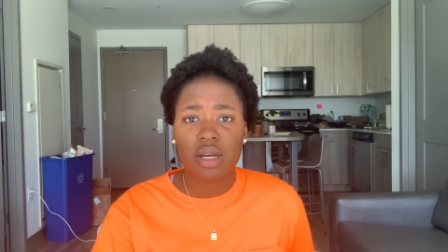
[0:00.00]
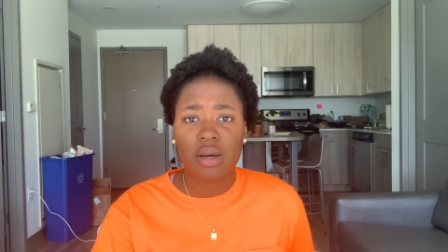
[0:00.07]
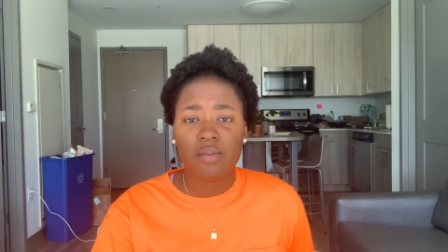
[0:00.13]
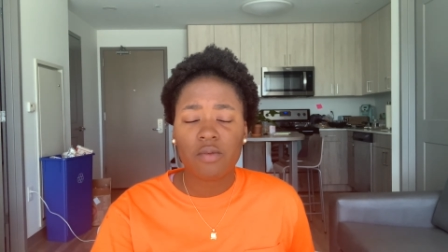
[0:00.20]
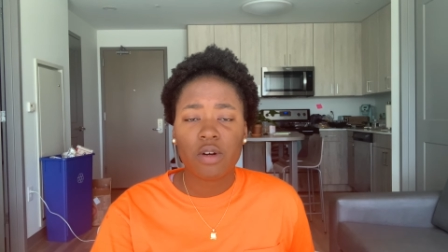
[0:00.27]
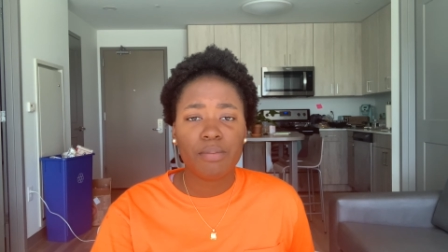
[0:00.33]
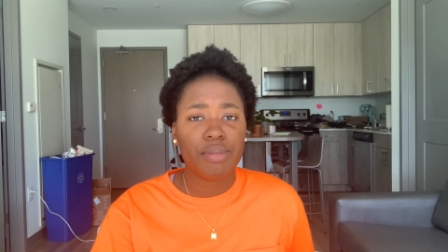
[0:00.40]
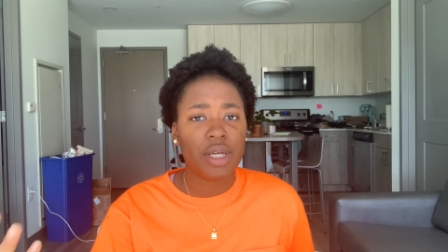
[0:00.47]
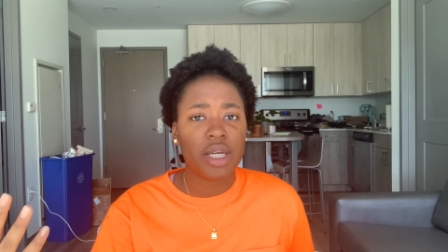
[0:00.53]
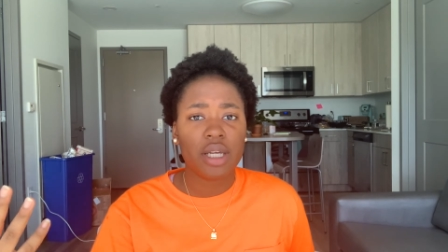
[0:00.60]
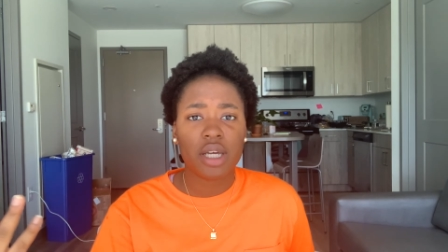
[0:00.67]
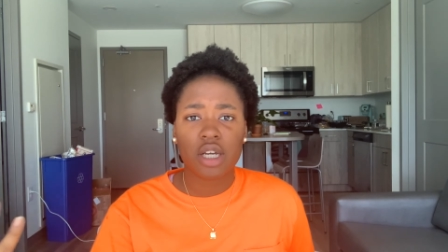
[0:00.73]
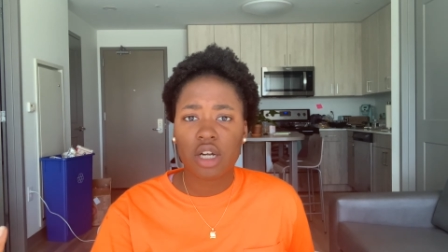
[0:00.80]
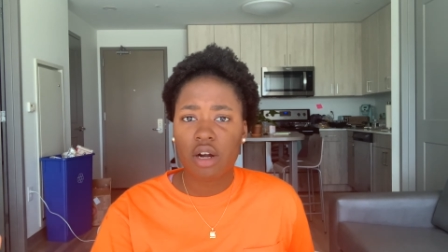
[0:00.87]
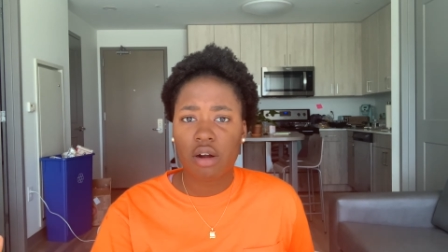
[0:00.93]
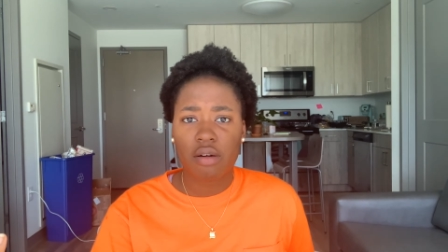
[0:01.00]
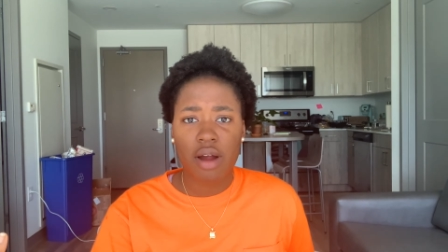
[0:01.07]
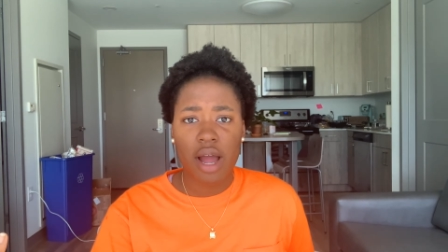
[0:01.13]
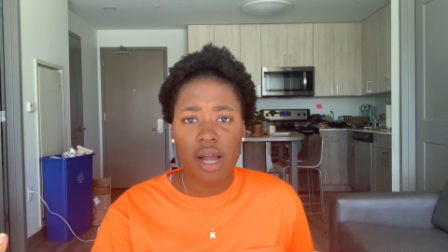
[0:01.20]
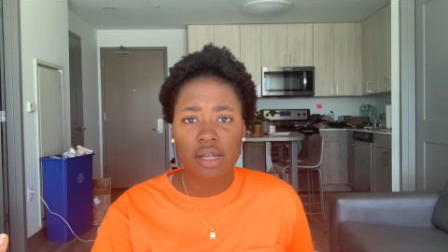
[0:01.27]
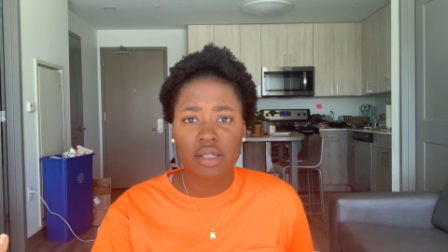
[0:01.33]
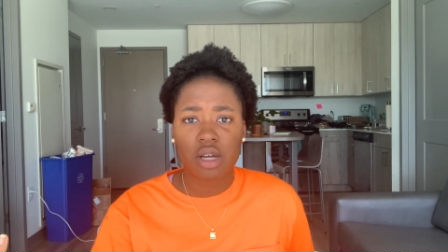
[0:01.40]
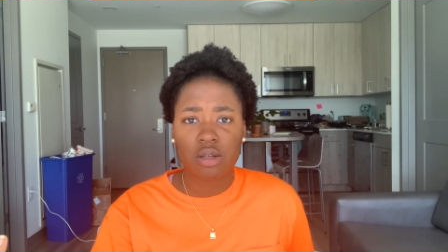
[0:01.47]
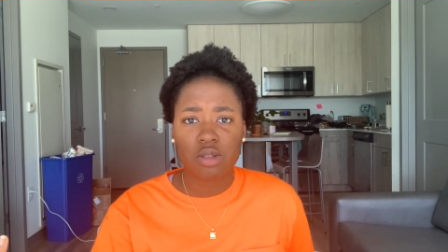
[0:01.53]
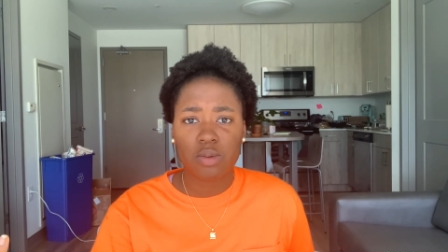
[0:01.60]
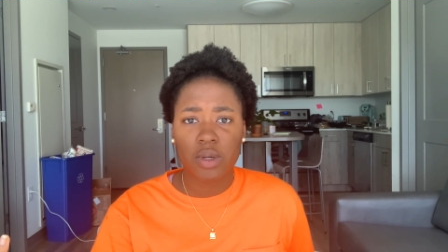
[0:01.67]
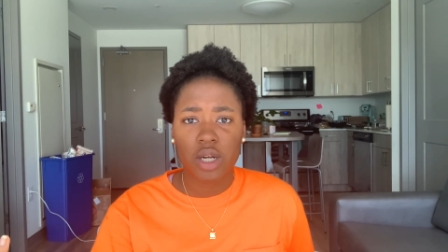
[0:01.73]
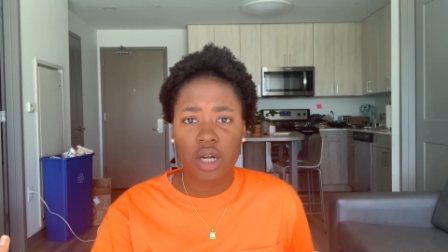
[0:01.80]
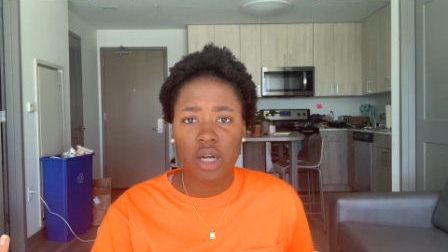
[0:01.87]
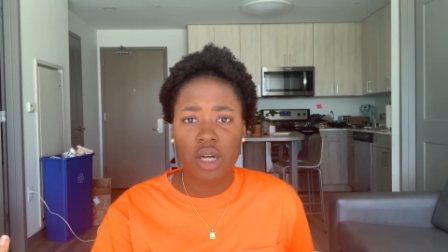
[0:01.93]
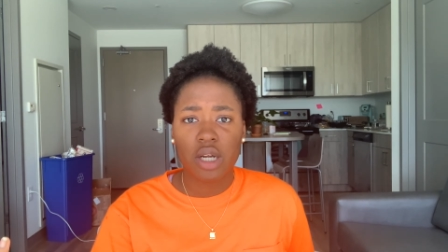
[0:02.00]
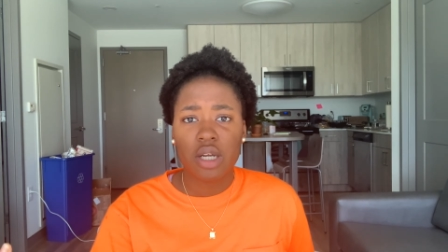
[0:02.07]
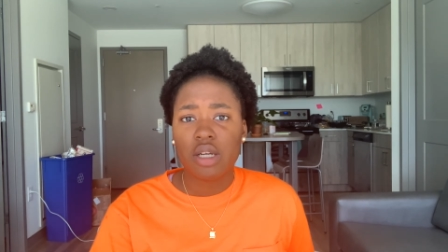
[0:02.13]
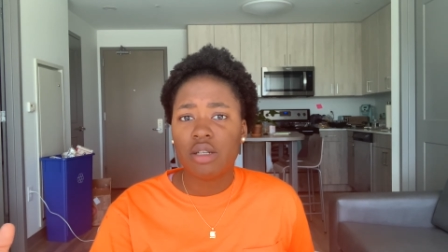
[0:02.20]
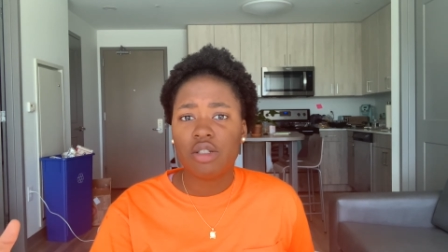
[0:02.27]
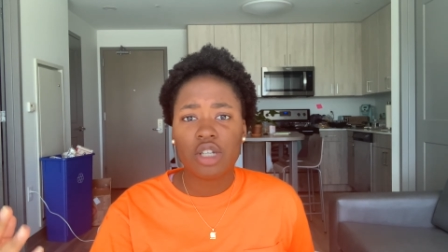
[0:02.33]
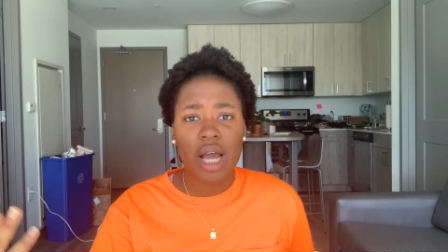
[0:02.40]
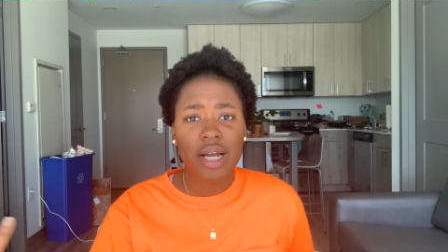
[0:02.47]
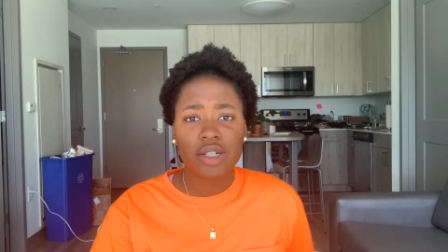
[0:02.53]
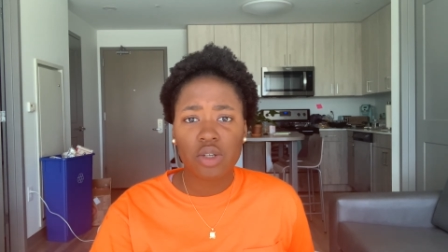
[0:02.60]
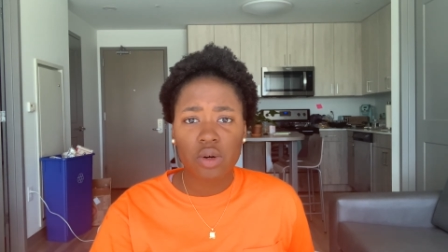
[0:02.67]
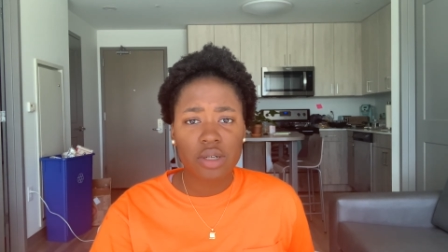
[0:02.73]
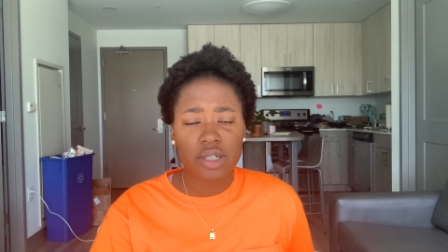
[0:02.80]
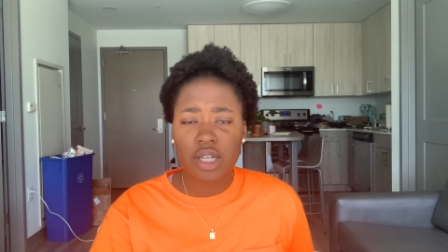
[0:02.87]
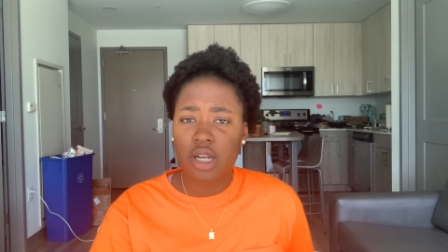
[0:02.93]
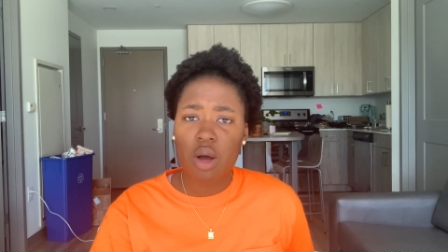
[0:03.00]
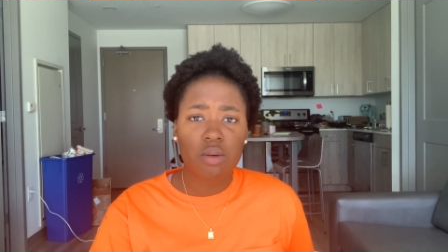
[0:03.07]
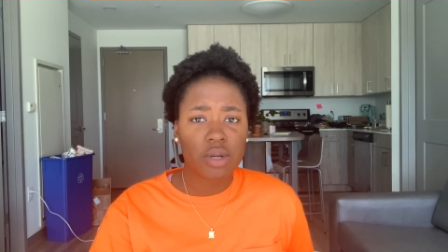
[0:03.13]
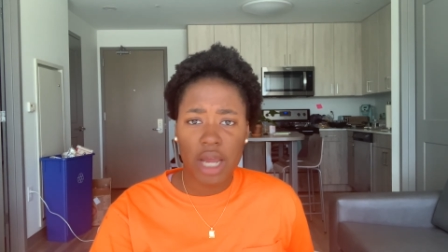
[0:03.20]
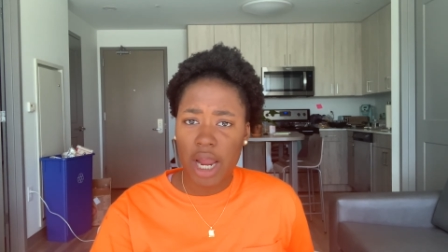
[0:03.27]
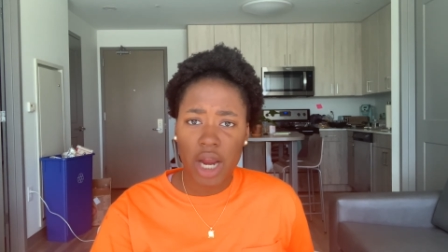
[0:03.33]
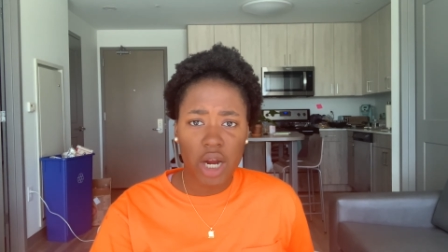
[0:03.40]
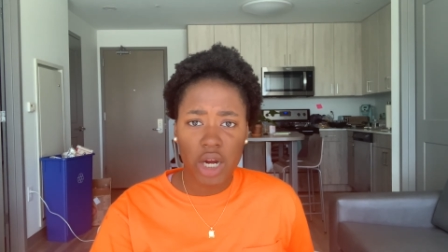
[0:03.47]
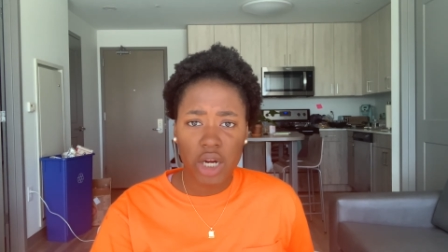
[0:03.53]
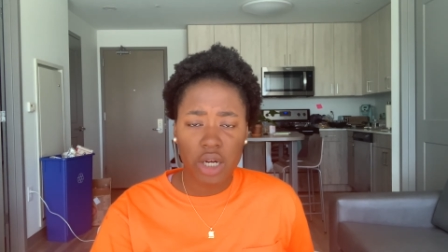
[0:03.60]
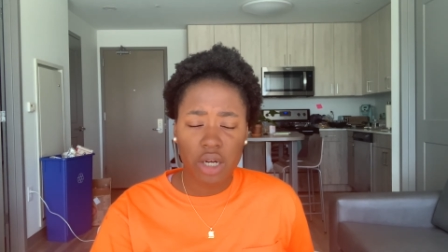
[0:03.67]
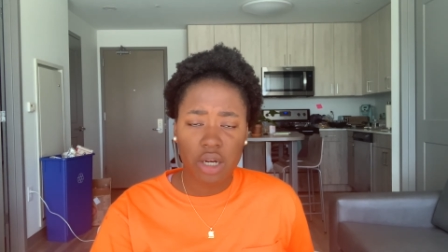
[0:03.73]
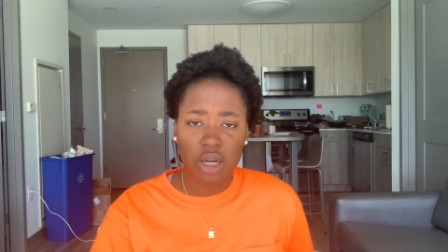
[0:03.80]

for being incorrect on Twitter? Jack Dorsey don't care.